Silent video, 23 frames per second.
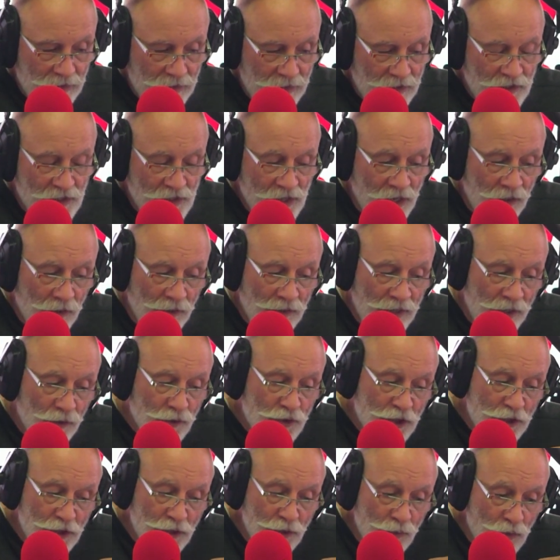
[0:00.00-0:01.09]
So now,
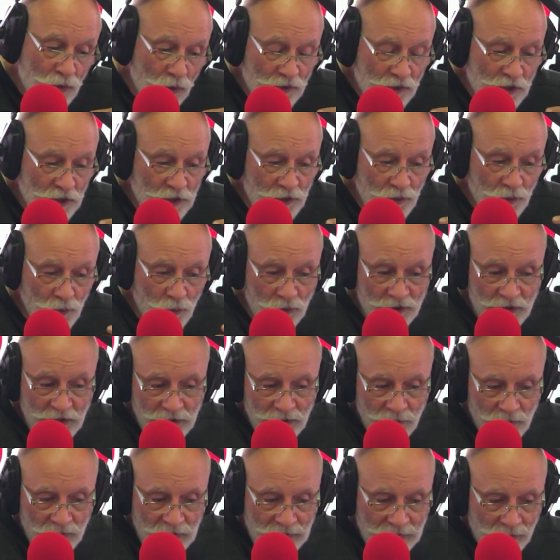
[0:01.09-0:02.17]
do
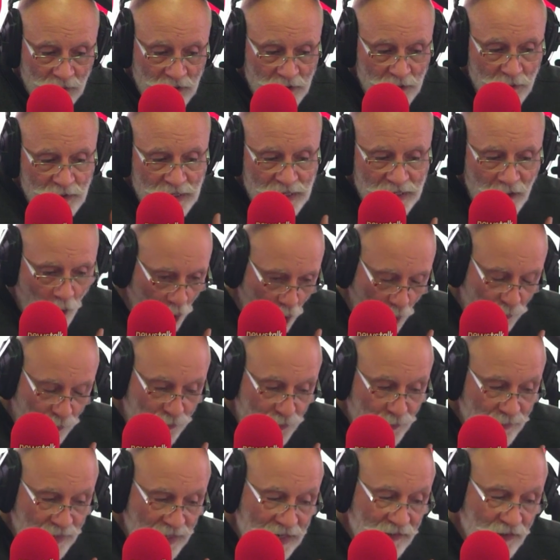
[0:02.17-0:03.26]
you take hope
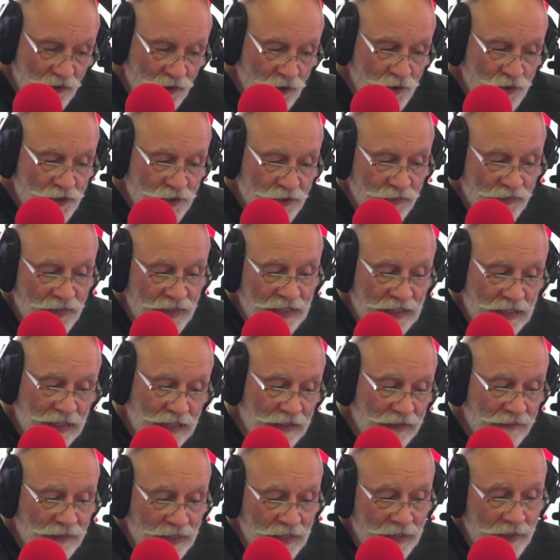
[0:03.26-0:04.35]
from that, or do you think,
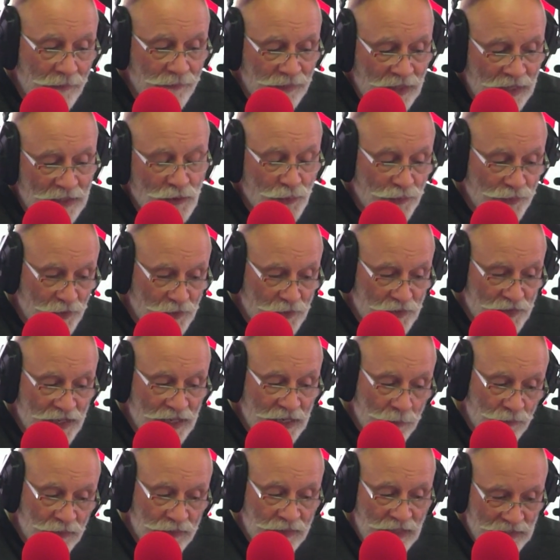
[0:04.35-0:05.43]
yeah, that's what they're
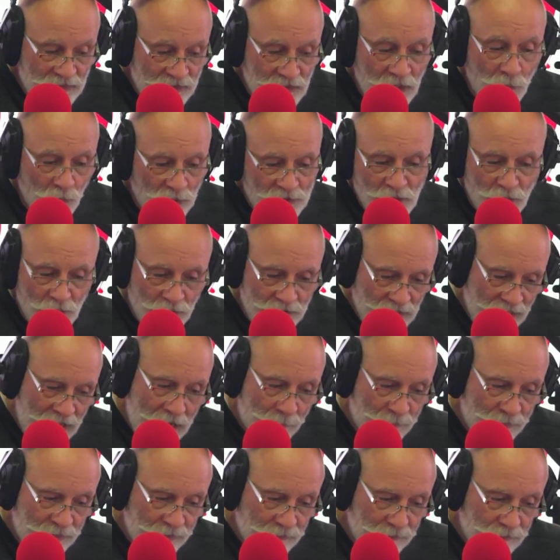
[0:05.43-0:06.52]
saying, but that's not what's going to
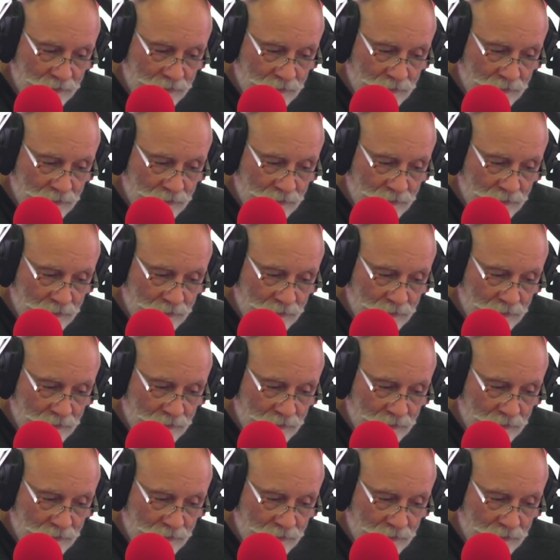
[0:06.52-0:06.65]
happen?